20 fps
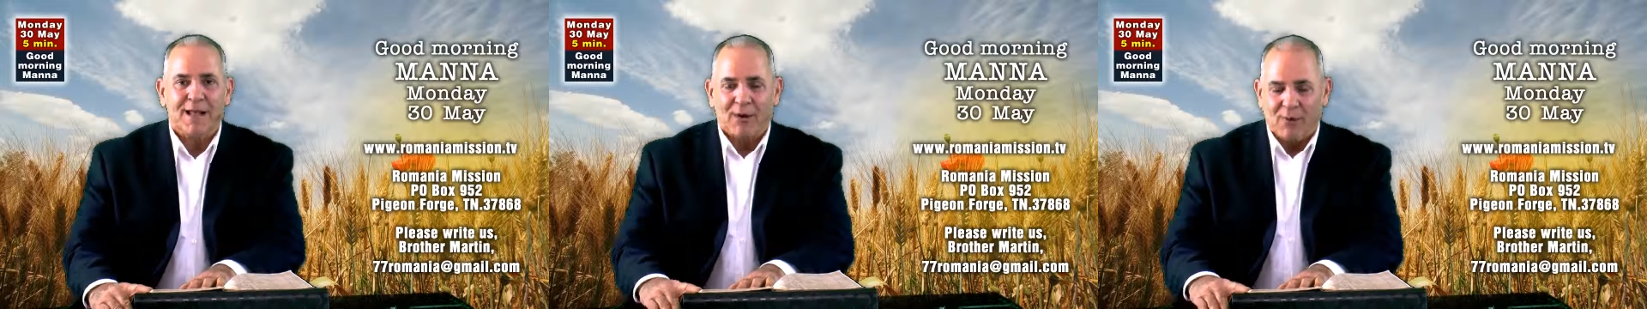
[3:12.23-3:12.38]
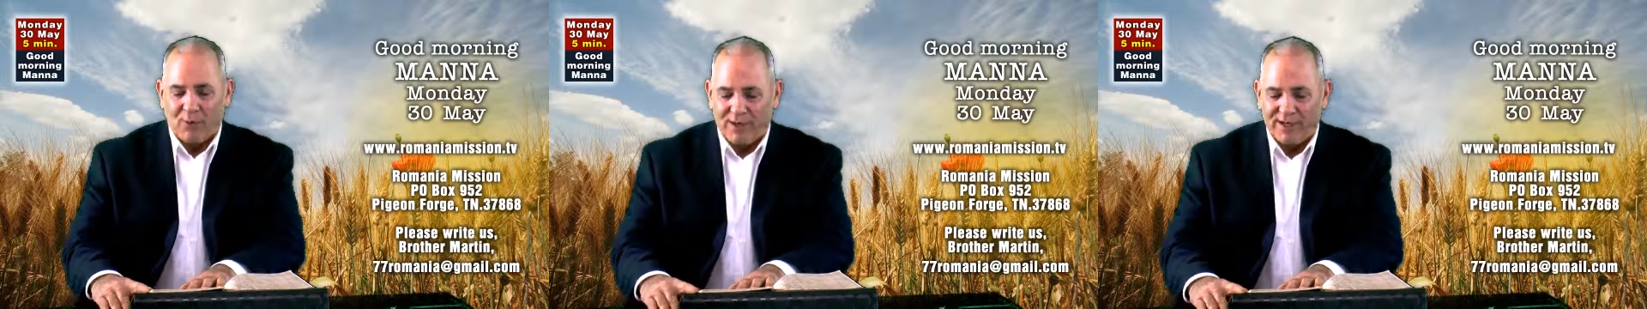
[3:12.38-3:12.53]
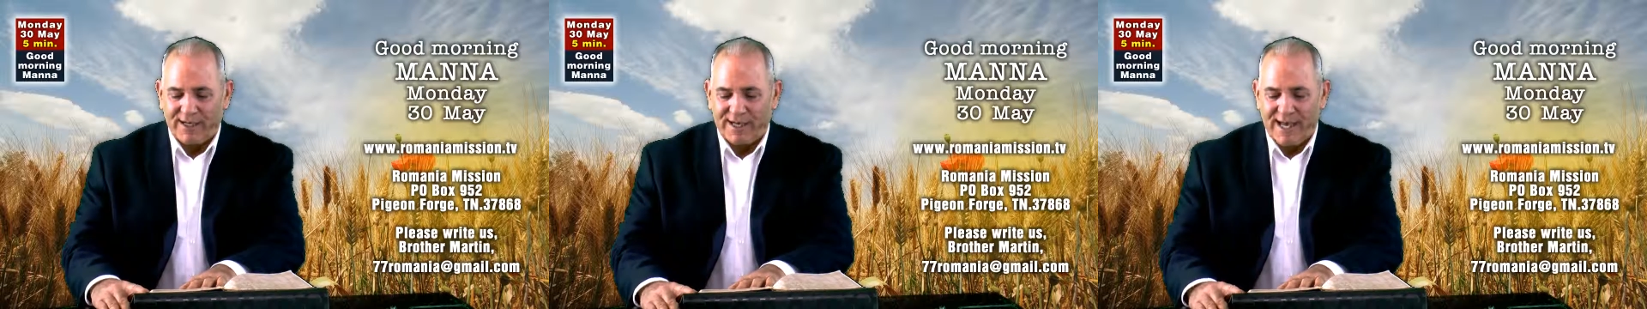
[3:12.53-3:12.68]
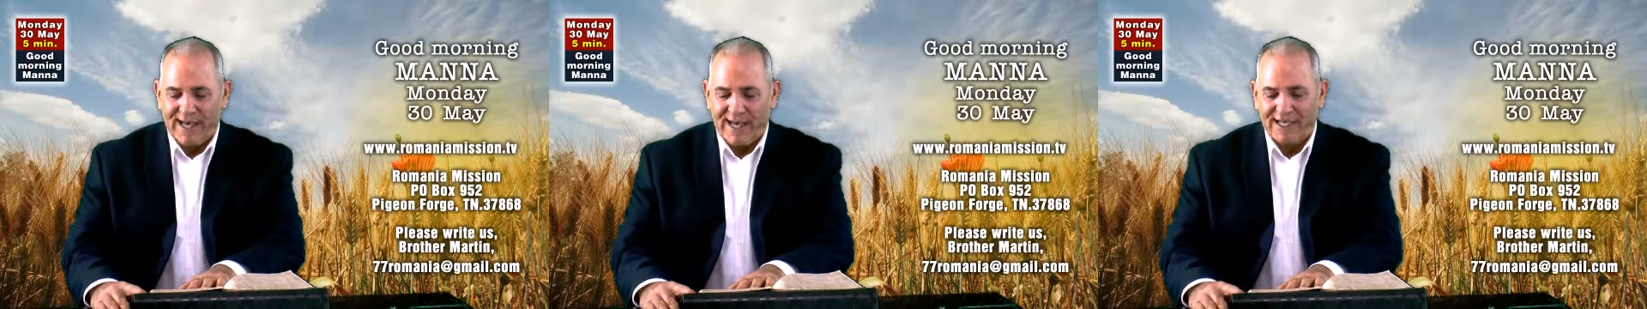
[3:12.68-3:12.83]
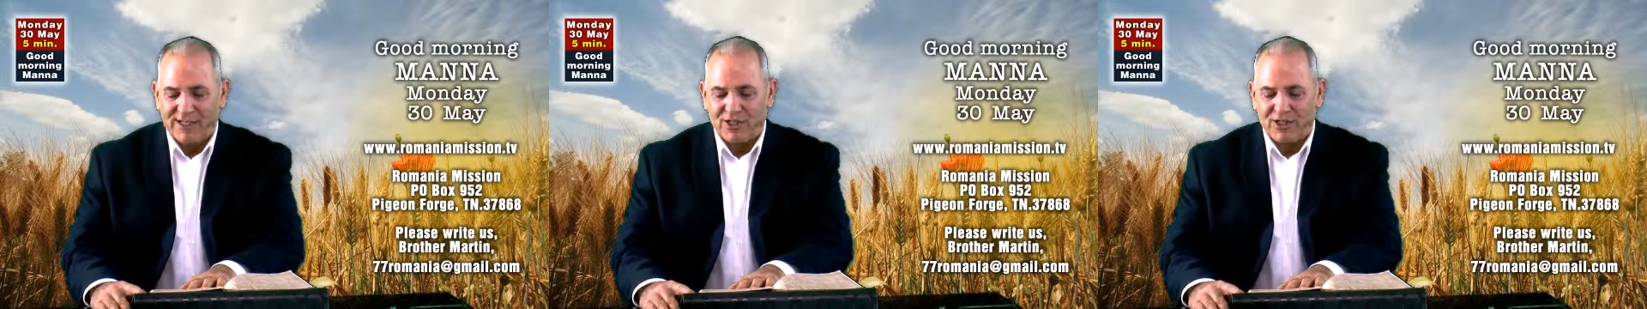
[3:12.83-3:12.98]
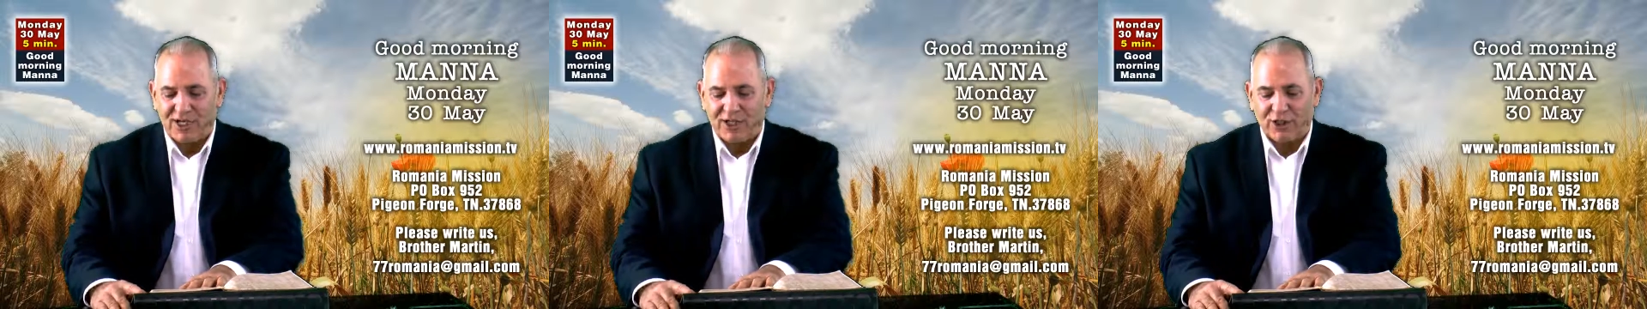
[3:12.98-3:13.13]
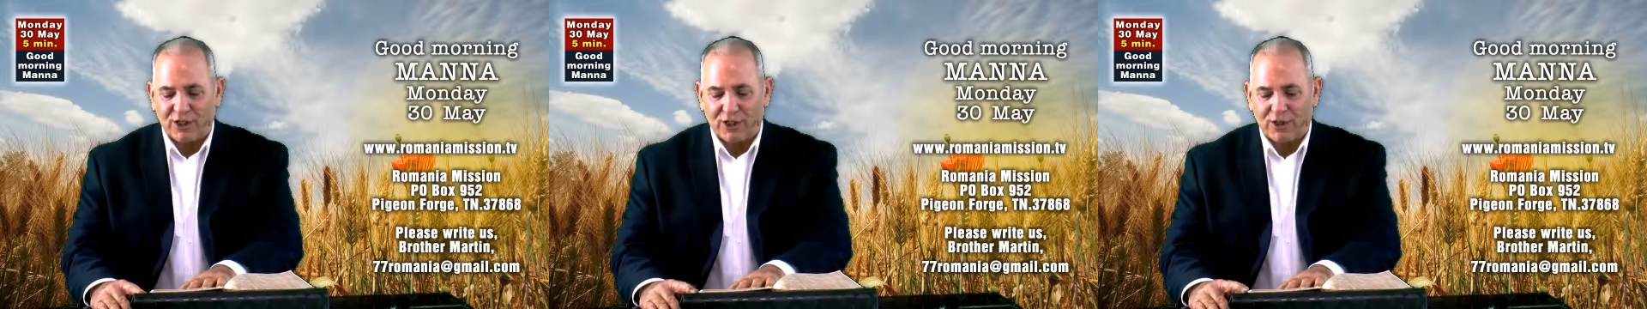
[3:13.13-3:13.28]
one day and
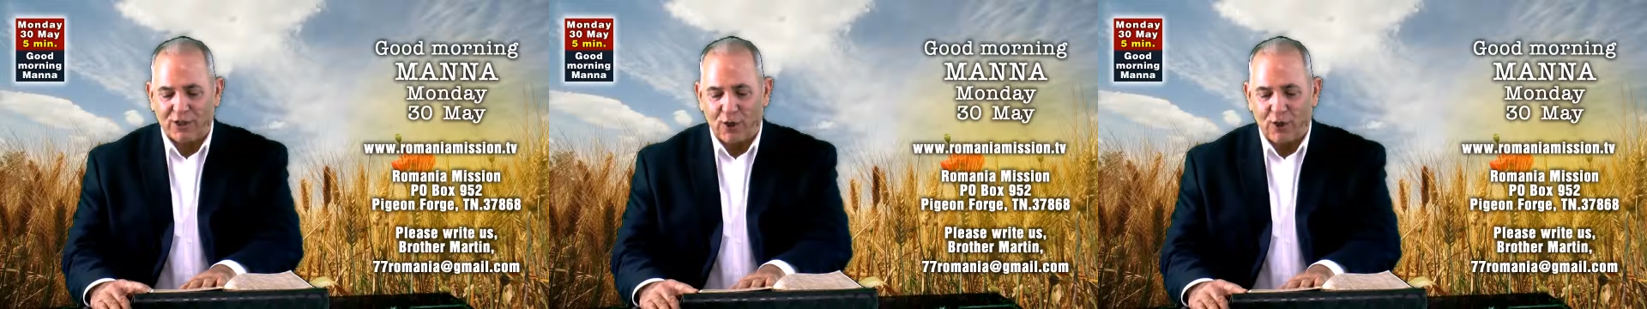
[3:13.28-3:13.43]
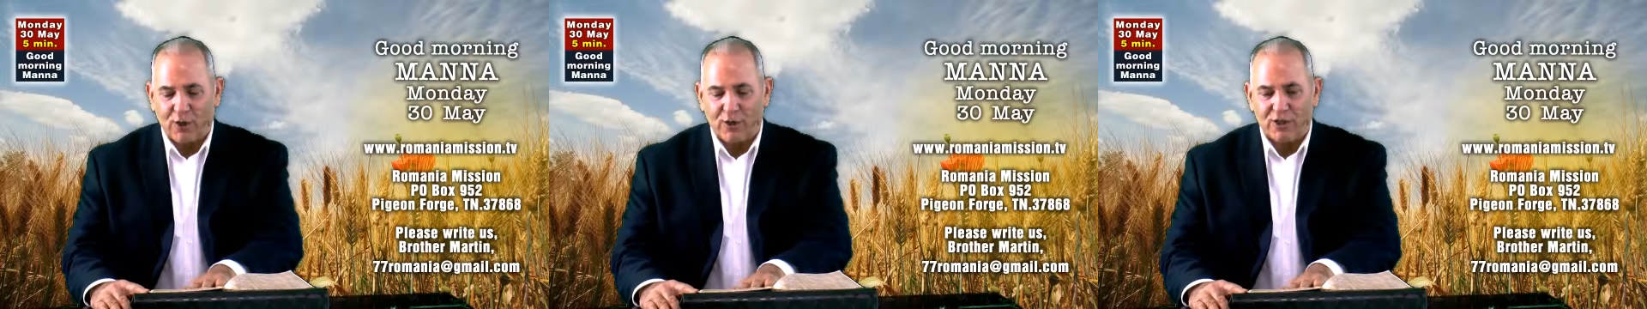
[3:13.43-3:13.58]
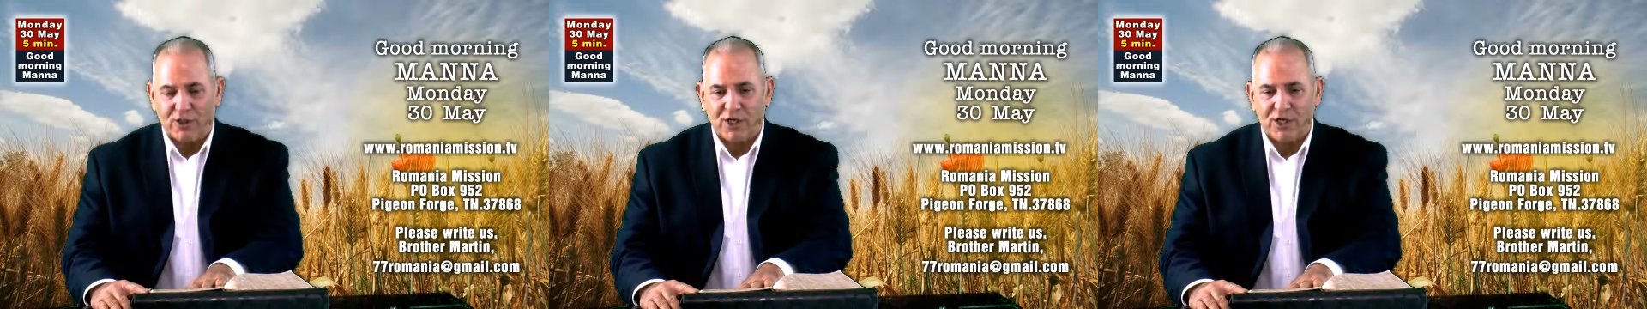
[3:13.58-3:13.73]
said to the Lord,